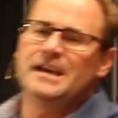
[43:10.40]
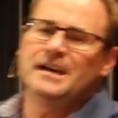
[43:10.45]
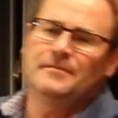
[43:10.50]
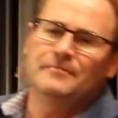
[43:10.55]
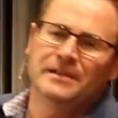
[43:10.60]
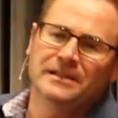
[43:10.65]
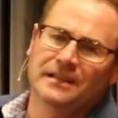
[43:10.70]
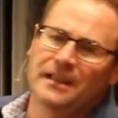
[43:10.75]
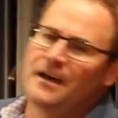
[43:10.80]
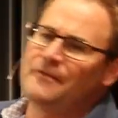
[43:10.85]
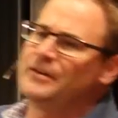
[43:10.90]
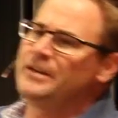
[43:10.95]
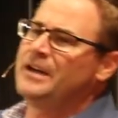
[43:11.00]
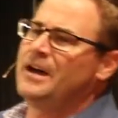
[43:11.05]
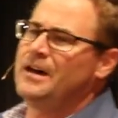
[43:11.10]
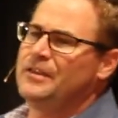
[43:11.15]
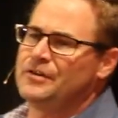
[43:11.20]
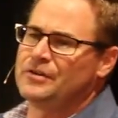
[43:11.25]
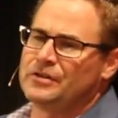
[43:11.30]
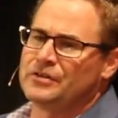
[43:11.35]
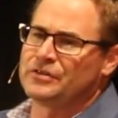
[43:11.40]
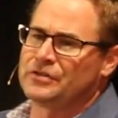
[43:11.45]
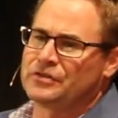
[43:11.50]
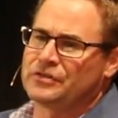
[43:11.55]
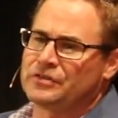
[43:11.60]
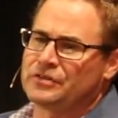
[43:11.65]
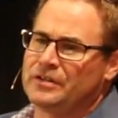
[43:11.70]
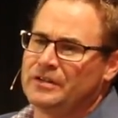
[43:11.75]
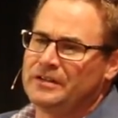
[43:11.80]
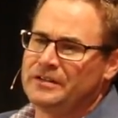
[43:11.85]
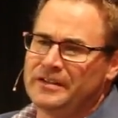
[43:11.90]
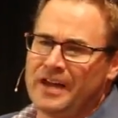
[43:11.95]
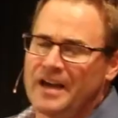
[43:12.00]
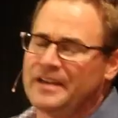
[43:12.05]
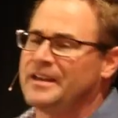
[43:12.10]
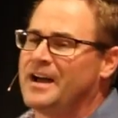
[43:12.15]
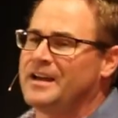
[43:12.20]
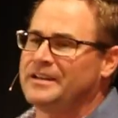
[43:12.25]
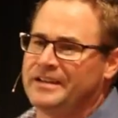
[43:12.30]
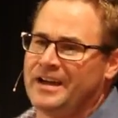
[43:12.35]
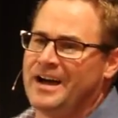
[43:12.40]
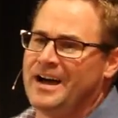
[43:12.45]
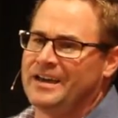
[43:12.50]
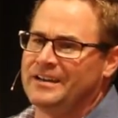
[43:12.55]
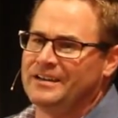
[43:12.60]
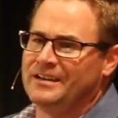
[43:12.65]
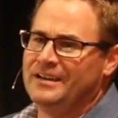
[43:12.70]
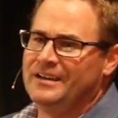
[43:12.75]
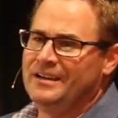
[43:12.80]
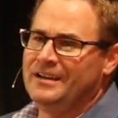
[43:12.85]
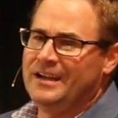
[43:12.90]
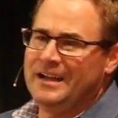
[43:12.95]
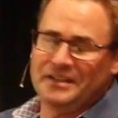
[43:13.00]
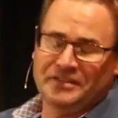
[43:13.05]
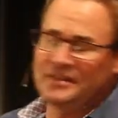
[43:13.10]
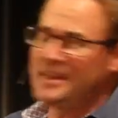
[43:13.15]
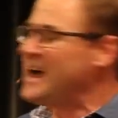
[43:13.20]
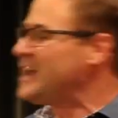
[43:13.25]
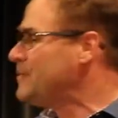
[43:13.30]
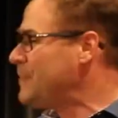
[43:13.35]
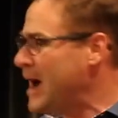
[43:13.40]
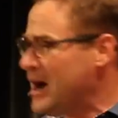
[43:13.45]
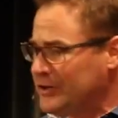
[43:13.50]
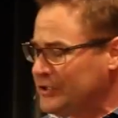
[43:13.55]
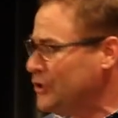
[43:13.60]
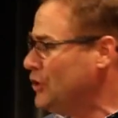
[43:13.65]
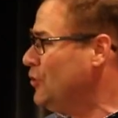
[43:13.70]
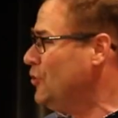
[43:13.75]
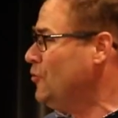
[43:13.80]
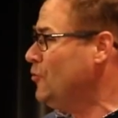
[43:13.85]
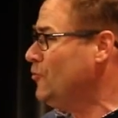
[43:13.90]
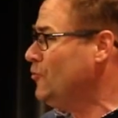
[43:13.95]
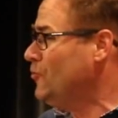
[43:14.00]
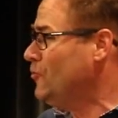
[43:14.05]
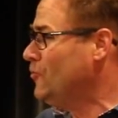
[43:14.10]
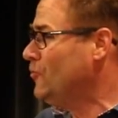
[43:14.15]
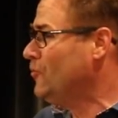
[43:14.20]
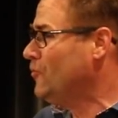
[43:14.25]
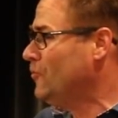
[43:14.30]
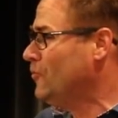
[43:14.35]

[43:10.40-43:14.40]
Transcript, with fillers: Him and loving others, It's not about you.